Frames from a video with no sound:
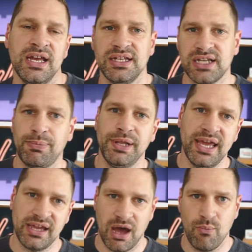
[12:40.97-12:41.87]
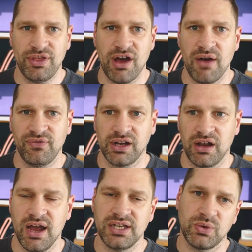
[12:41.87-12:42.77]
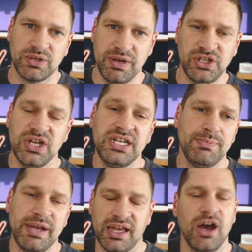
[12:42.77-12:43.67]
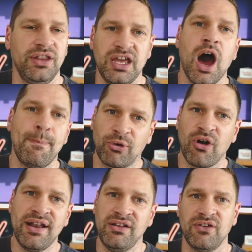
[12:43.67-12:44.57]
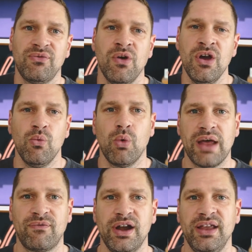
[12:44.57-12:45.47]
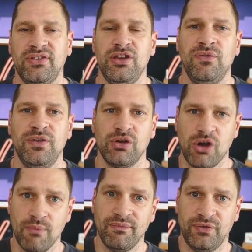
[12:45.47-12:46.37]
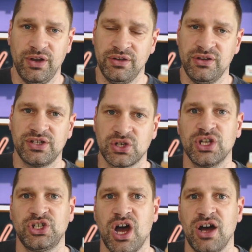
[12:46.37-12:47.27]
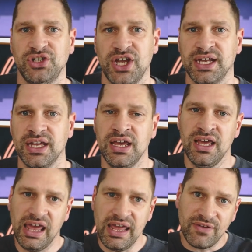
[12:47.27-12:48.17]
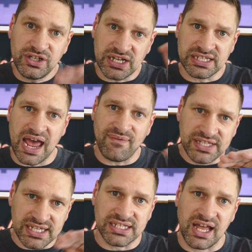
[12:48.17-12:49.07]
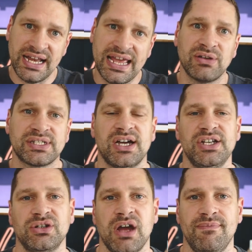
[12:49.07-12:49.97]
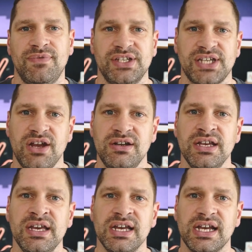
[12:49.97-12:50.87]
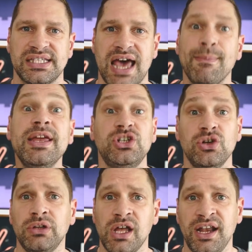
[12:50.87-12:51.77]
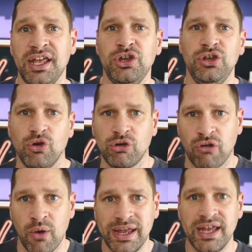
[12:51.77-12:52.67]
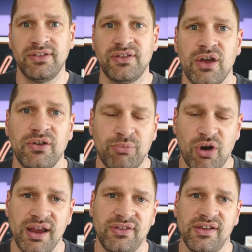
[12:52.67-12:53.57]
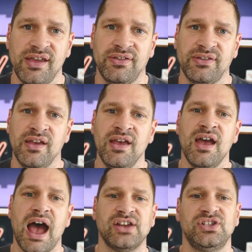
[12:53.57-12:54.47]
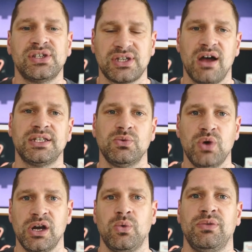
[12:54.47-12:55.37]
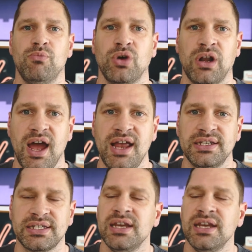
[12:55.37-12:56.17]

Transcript: double the income with half the clients, which means you need to be at the upper end of whatever it is that you feel confident sort of charging, even just ever so slightly outside your comfort zone, because that means you're learning, you're growing into those prices as you start to work with more clients.